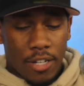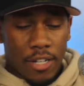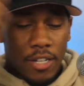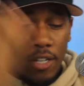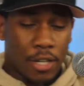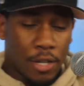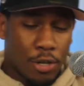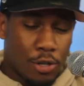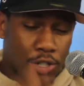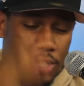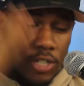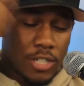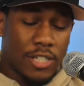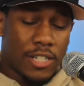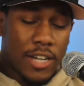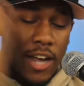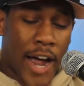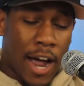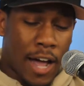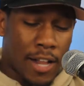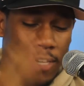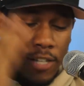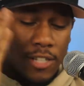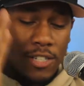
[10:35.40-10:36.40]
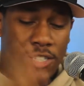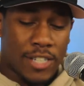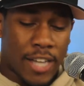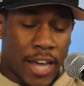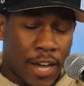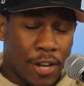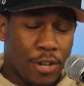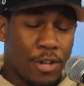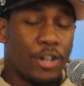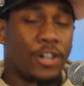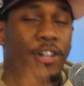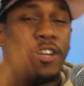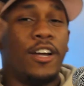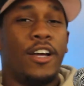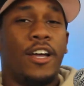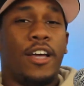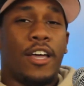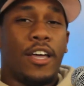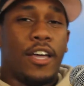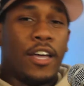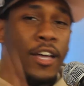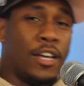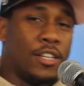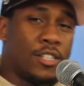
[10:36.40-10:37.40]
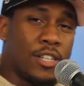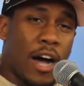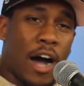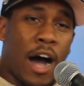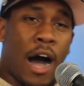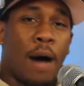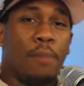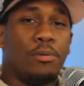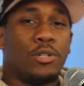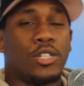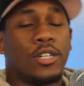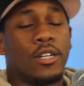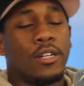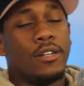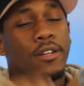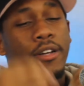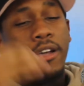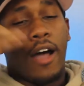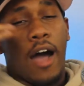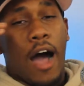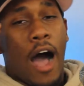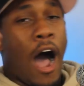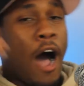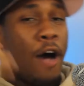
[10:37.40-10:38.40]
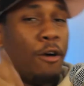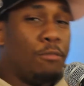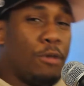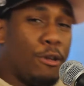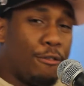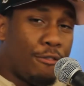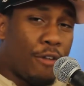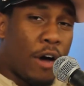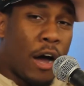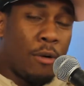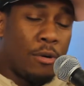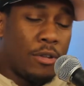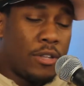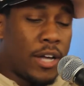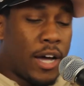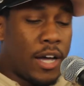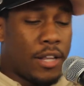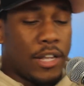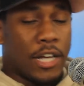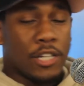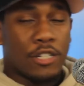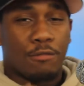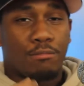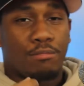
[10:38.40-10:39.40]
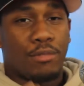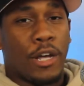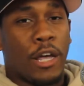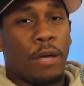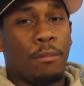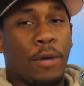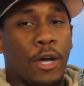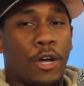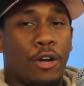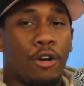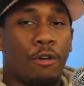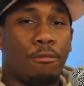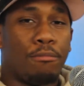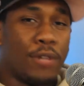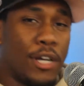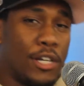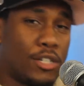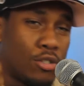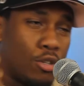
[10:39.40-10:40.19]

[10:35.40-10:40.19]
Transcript: Gilgeous-Alexander is an option. I would be fine with that. That's a playmaker, plays a